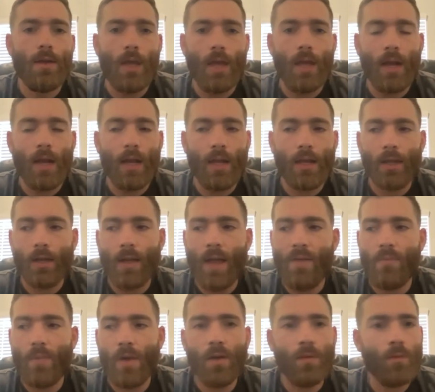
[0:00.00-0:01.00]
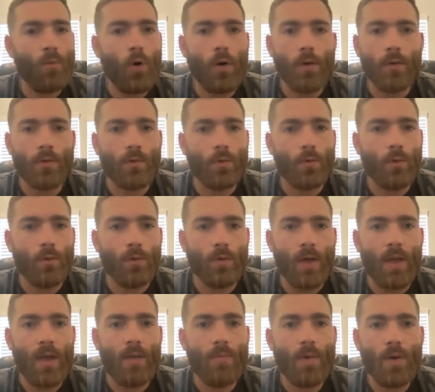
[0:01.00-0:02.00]
And I can have my own water source.
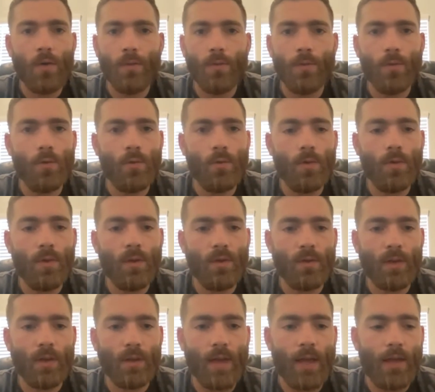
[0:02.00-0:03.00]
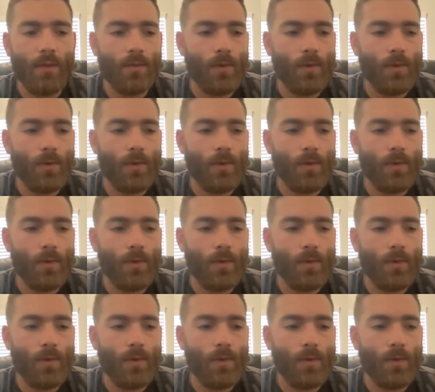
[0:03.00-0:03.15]
I have my own food, things like that.